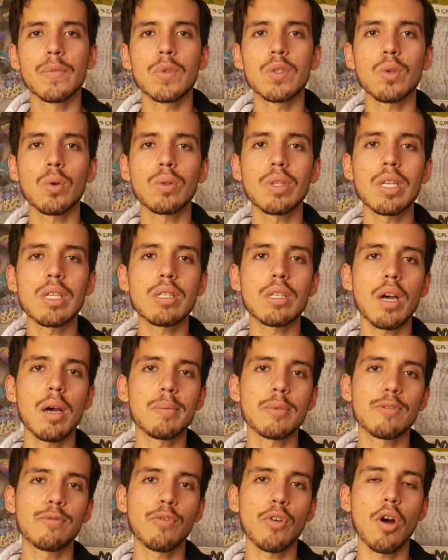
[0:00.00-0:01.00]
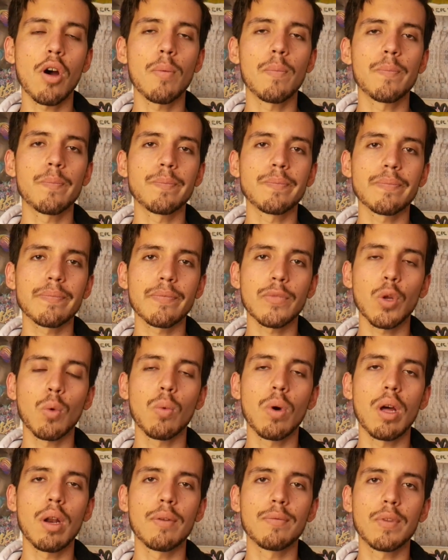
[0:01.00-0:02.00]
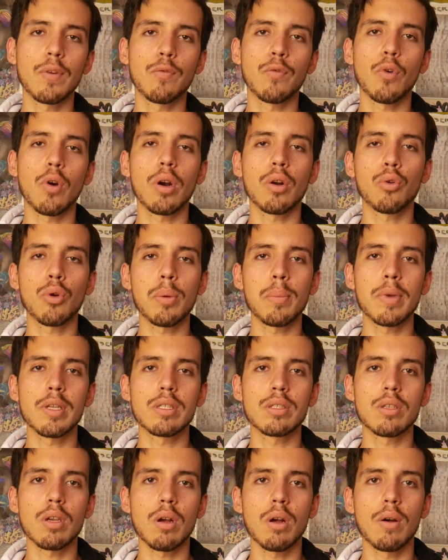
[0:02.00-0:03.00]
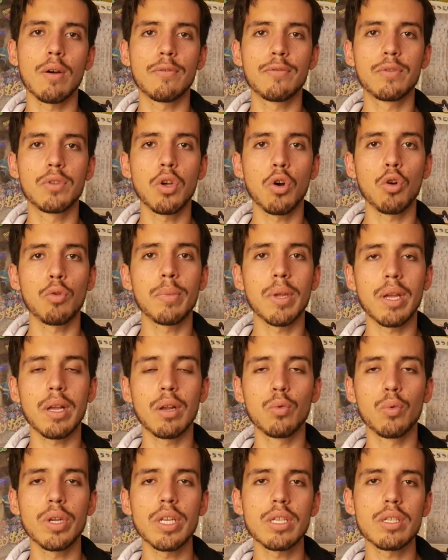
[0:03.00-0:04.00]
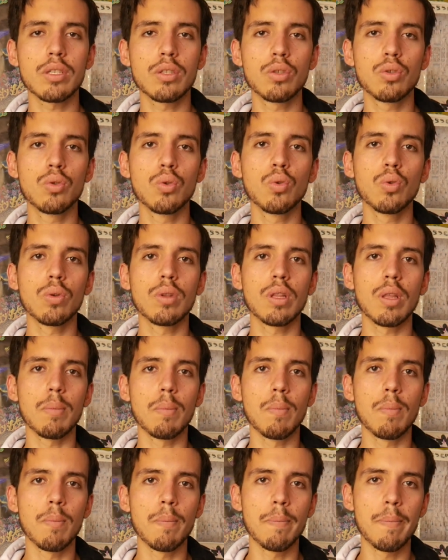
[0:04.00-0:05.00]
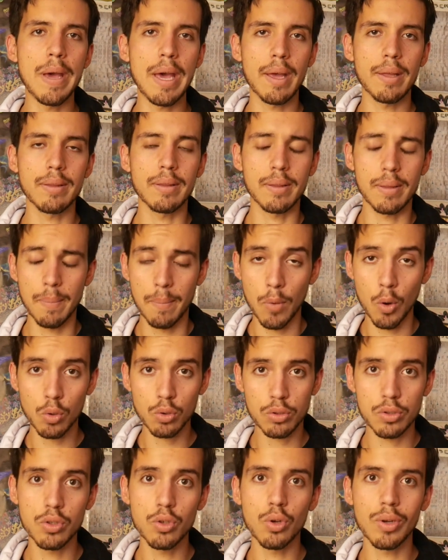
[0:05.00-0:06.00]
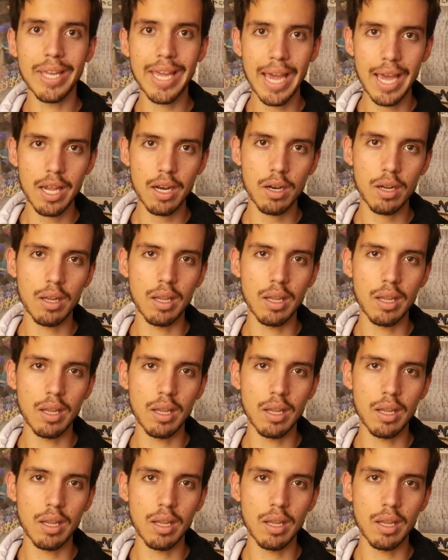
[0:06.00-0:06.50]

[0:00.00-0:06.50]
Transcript: so this comes from one of the four agreements of Don Miguel Ruiz: do the, be- the most you can